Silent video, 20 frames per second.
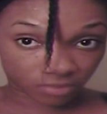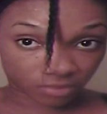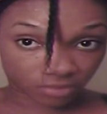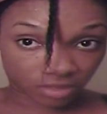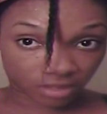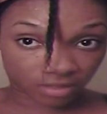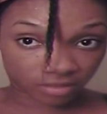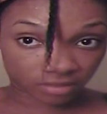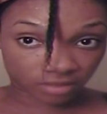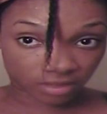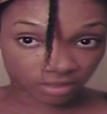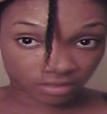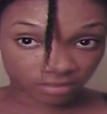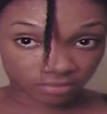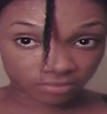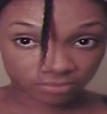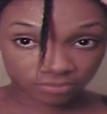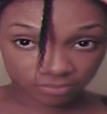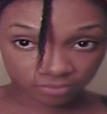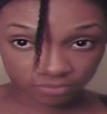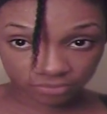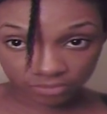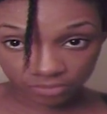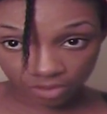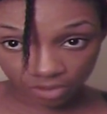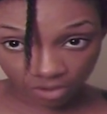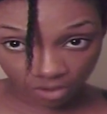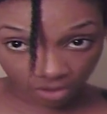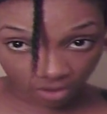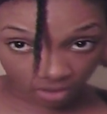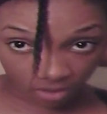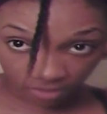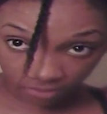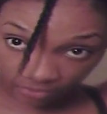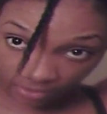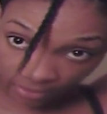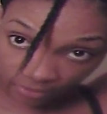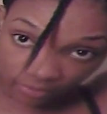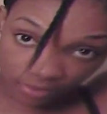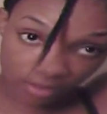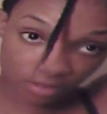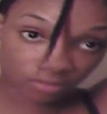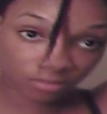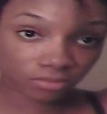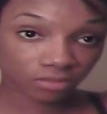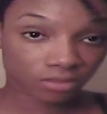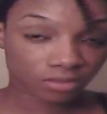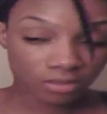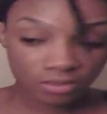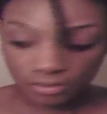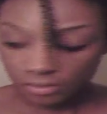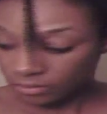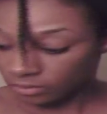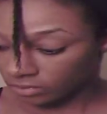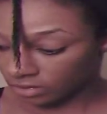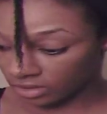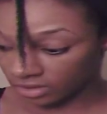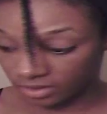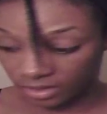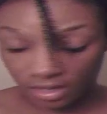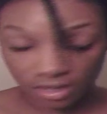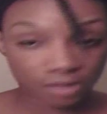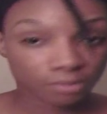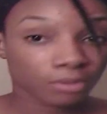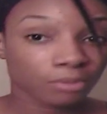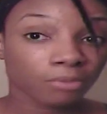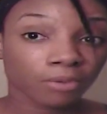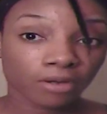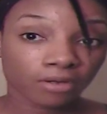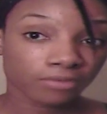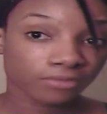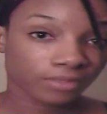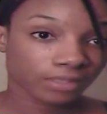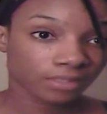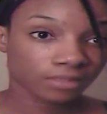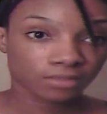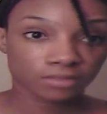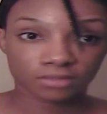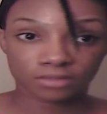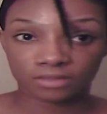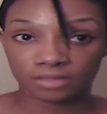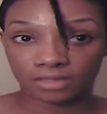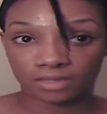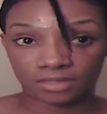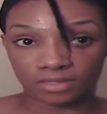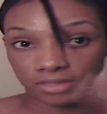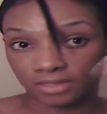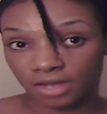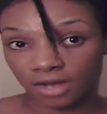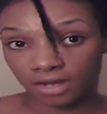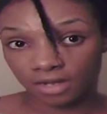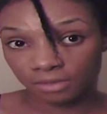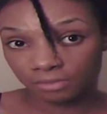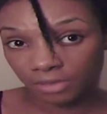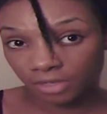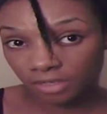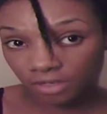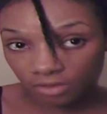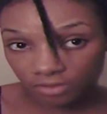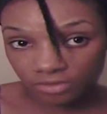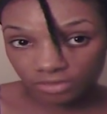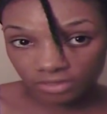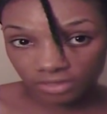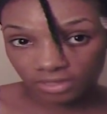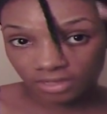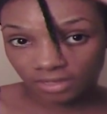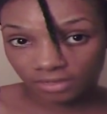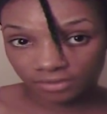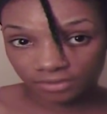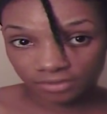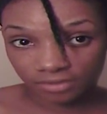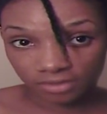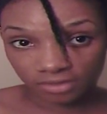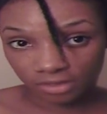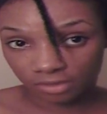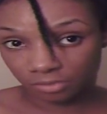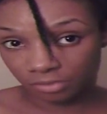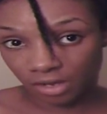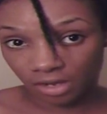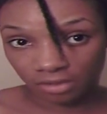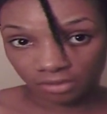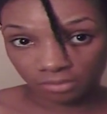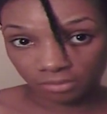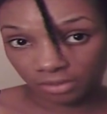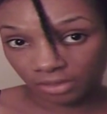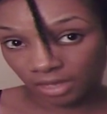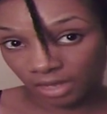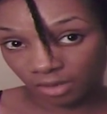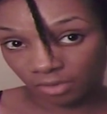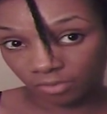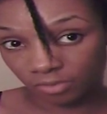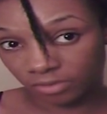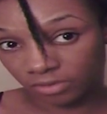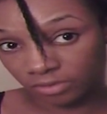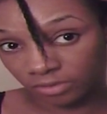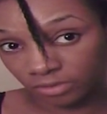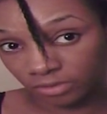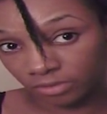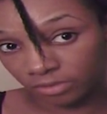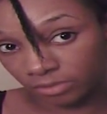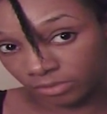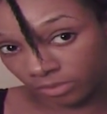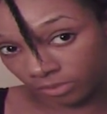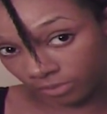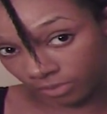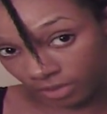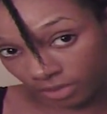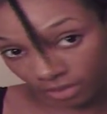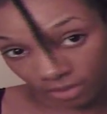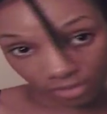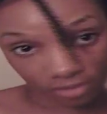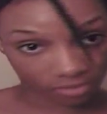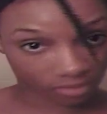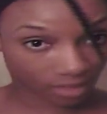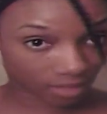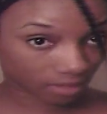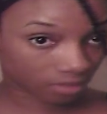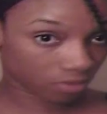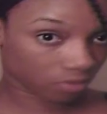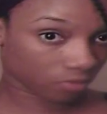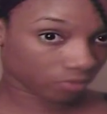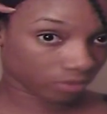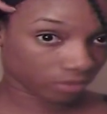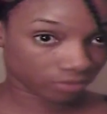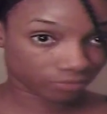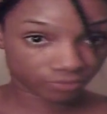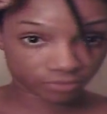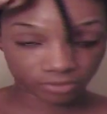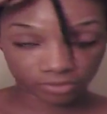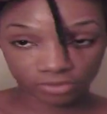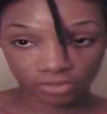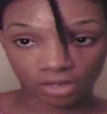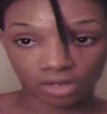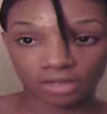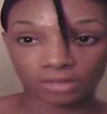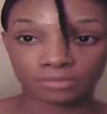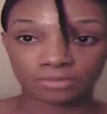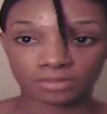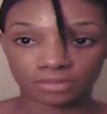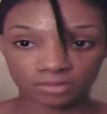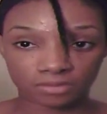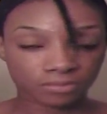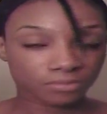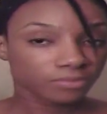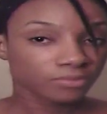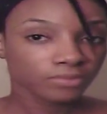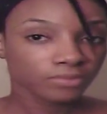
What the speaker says: like that, all the way around. It's not going to be perfect. It's not going to be close together. It's going to probably be like 1, 2, 3, like going a few times and